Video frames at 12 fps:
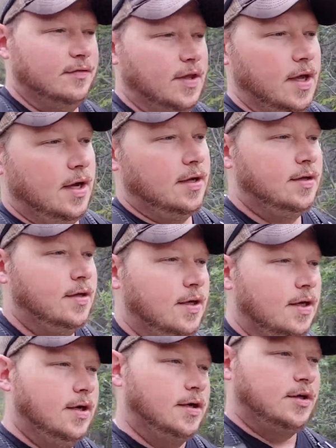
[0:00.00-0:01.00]
the
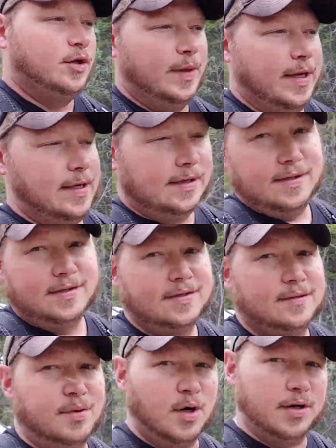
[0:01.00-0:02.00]
Kluane
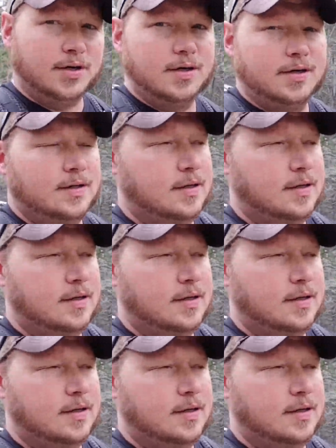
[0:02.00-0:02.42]
Park.